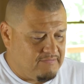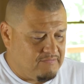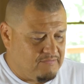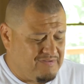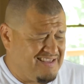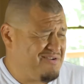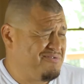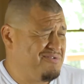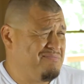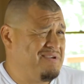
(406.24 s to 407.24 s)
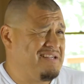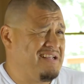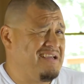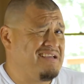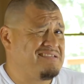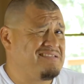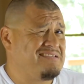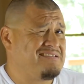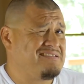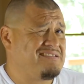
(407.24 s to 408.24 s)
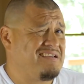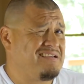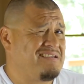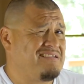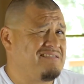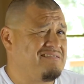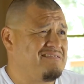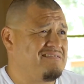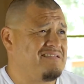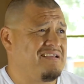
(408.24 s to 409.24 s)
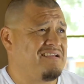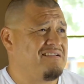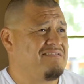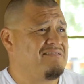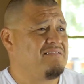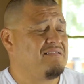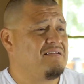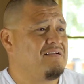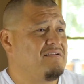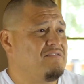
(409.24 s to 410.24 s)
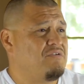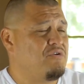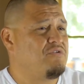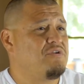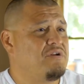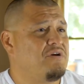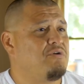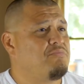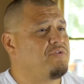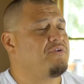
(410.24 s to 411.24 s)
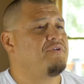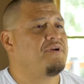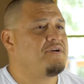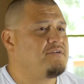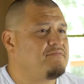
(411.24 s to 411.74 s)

without really being asked. It's like they know you need help and they're there.